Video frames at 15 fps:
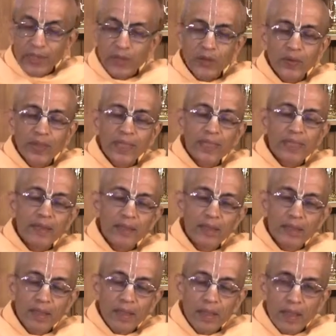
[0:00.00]
actually
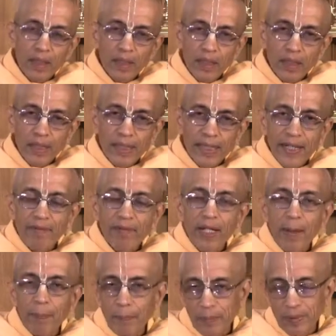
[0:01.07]

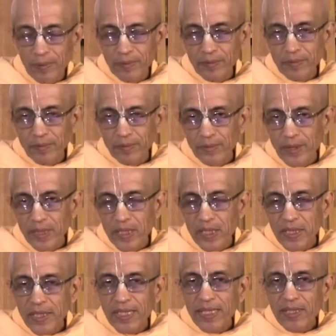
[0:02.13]
develop the
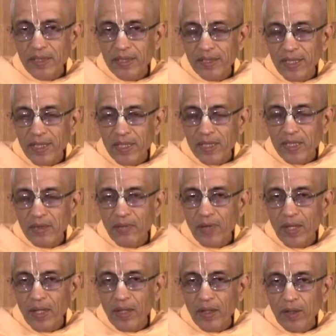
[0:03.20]
seriousness
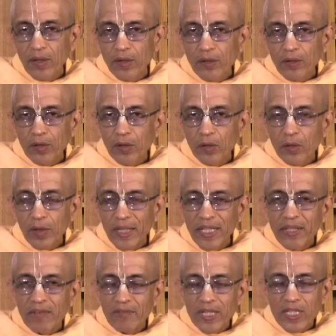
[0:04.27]
to
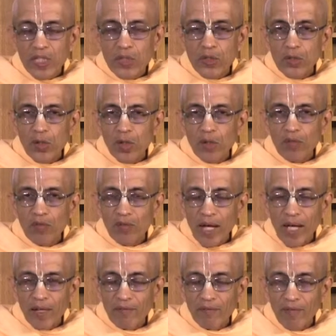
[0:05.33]
invest your
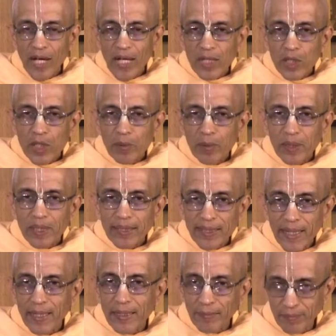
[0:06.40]
valuable
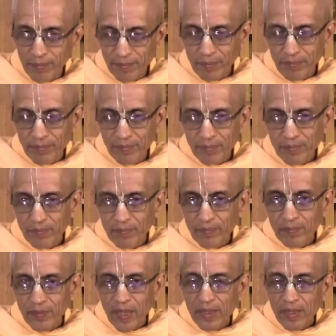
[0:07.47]
time,
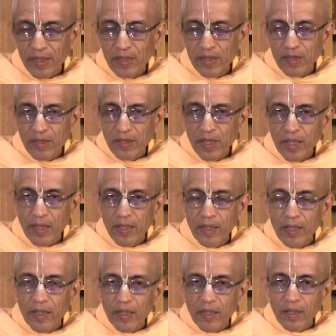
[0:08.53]
that is, uh,
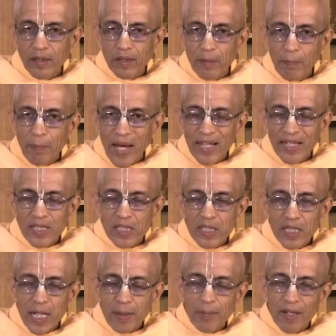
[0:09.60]
the
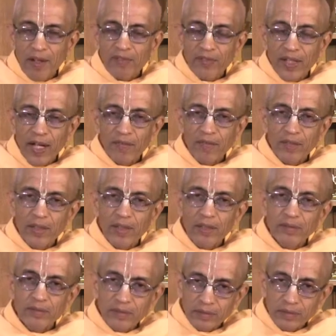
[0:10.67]
balance time left
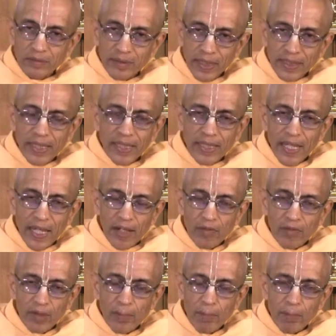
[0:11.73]
after taking care
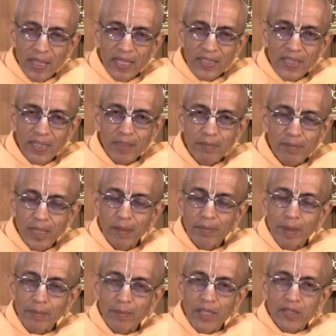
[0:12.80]
of the basic
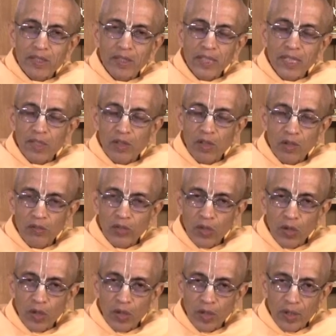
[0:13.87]
minimum necessities of
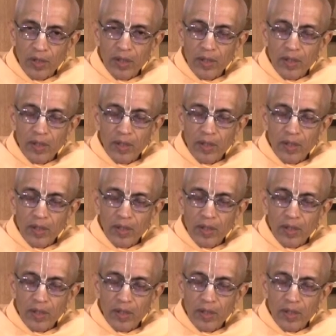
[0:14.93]
your